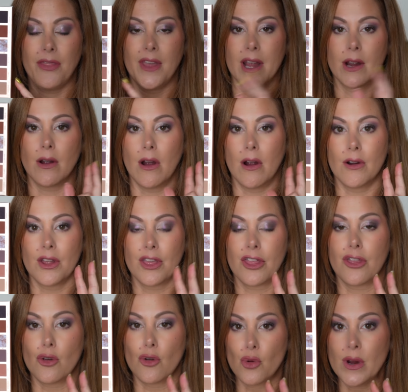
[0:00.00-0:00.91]
there are
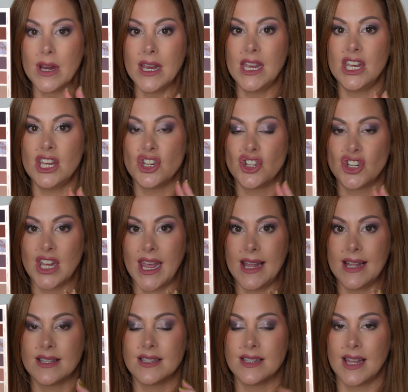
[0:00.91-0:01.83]
3
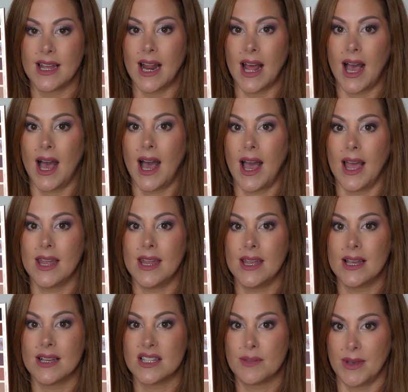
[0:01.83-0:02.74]
shades that
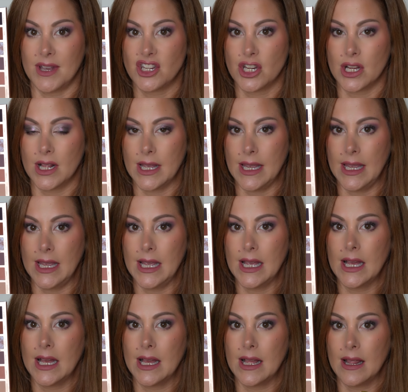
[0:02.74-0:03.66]
I especially